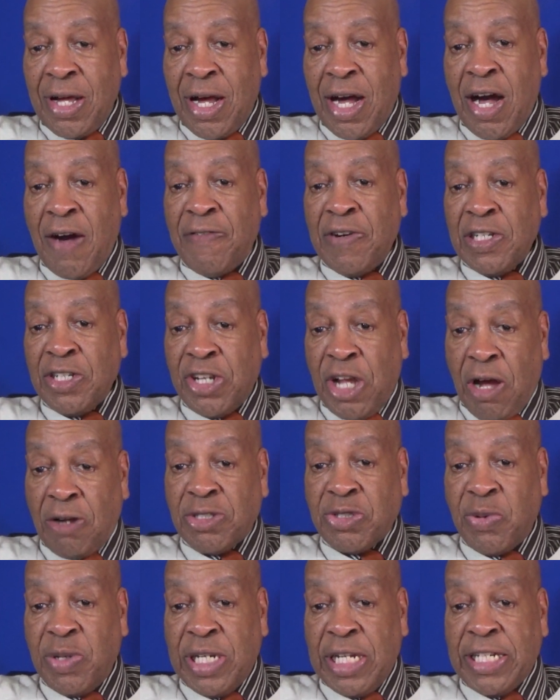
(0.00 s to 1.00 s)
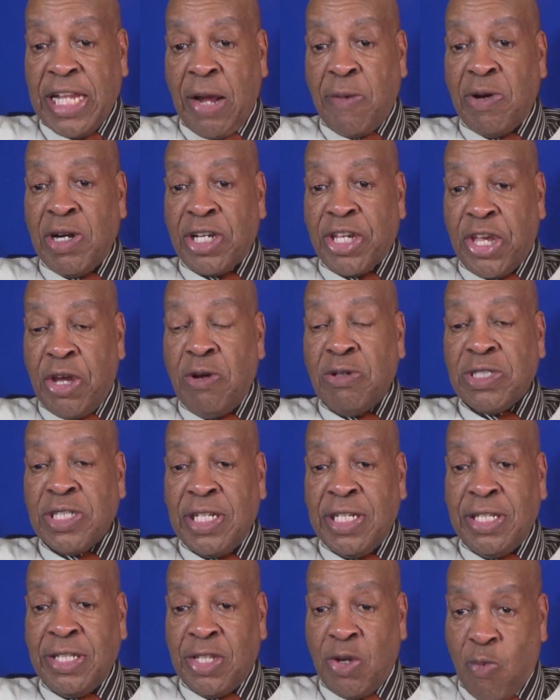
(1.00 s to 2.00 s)
of adultery that they were
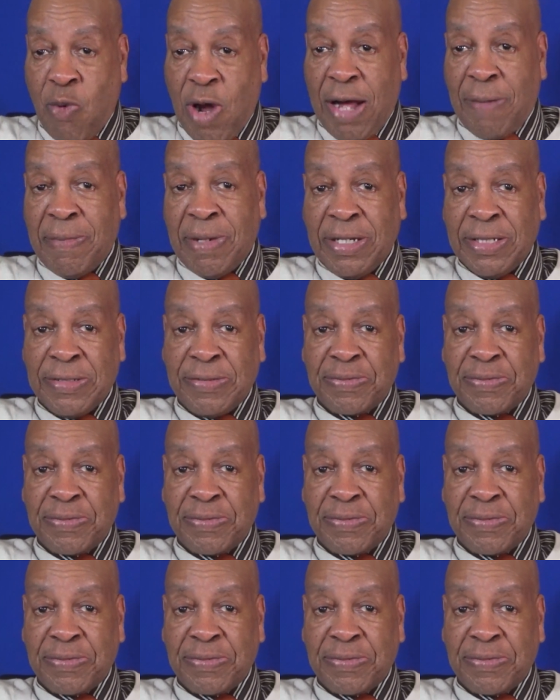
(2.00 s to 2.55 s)
accusing the woman.